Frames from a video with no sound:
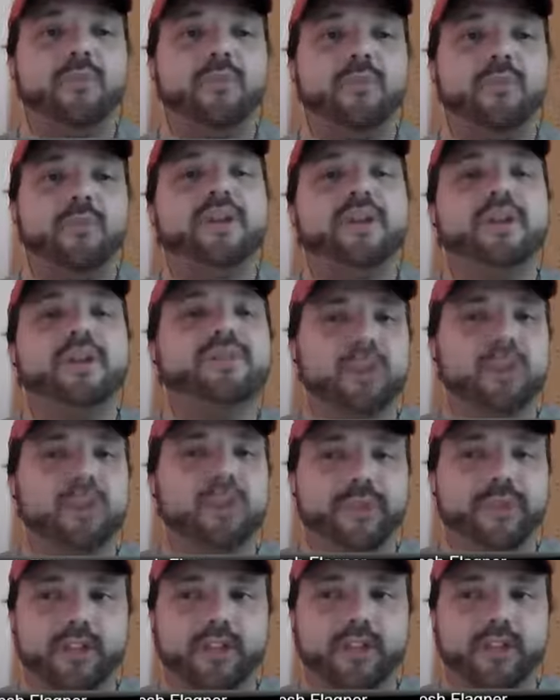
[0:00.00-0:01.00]
There is
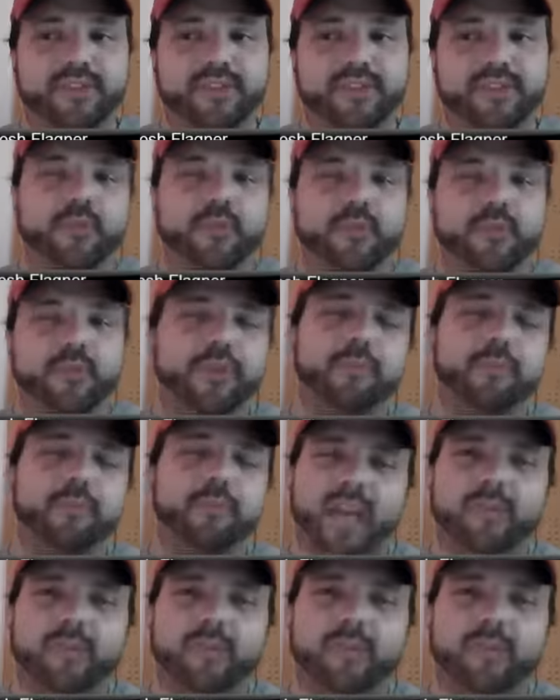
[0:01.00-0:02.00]
something to be said with
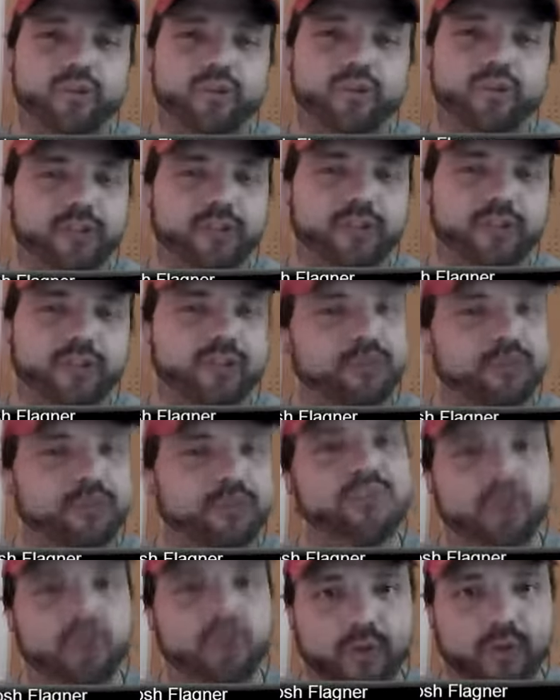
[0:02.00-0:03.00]
maybe too much too
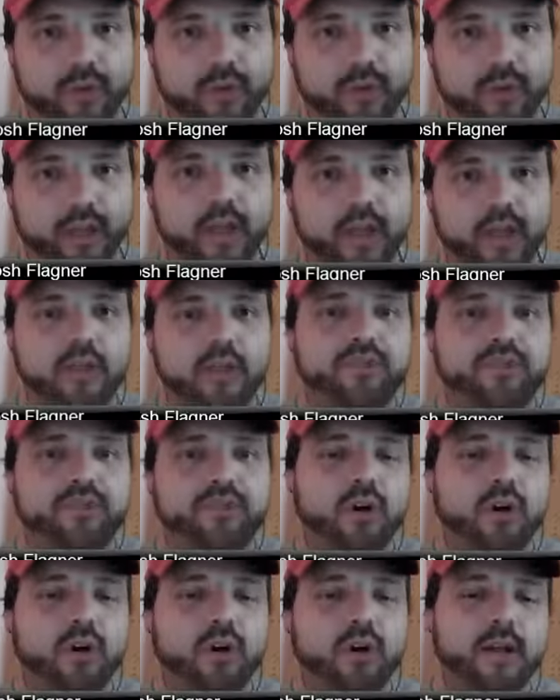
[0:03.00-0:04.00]
soon.
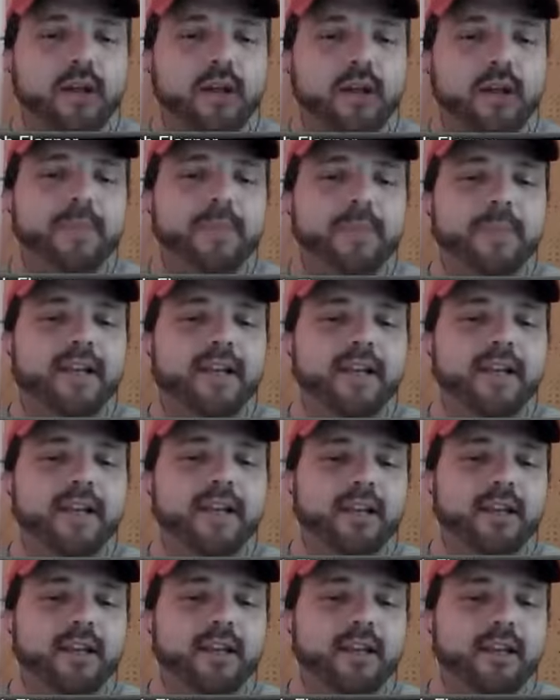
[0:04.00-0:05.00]
So
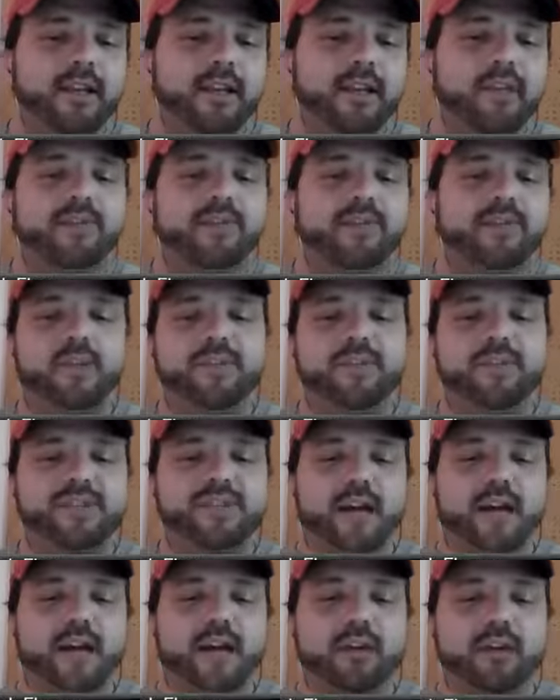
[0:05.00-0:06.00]
if Vinny
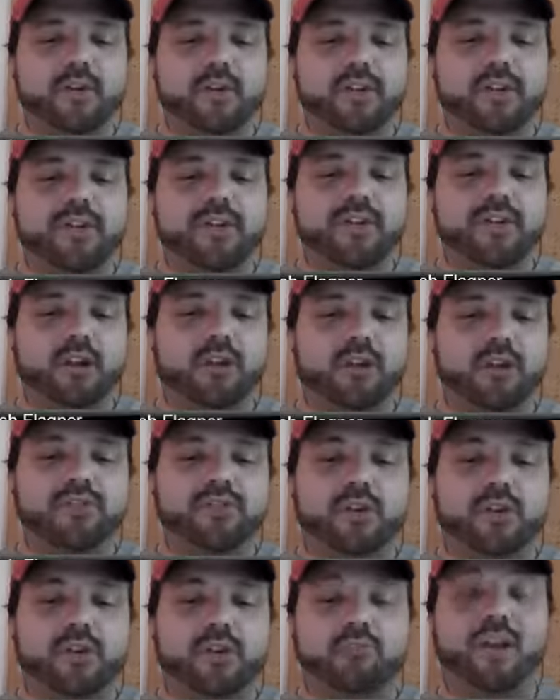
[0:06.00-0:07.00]
Pistano is the
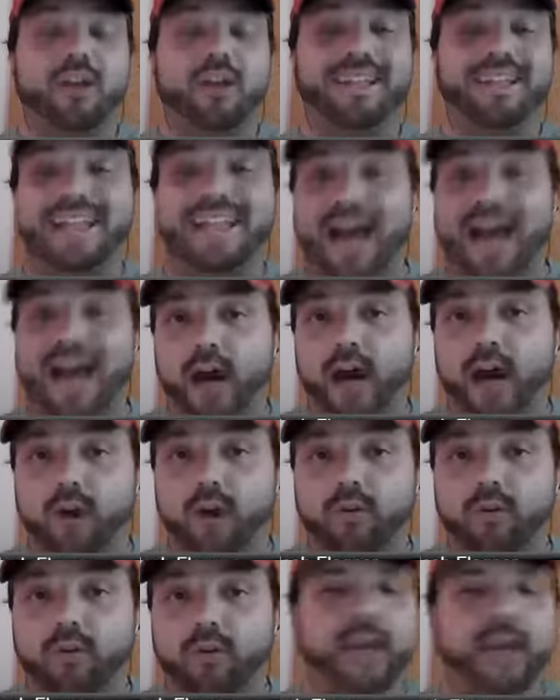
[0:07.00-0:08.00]
closer right
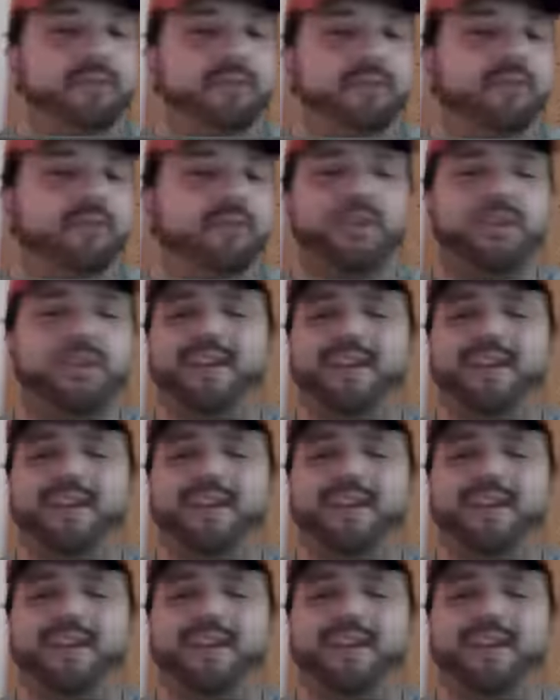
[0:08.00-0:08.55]
now and for the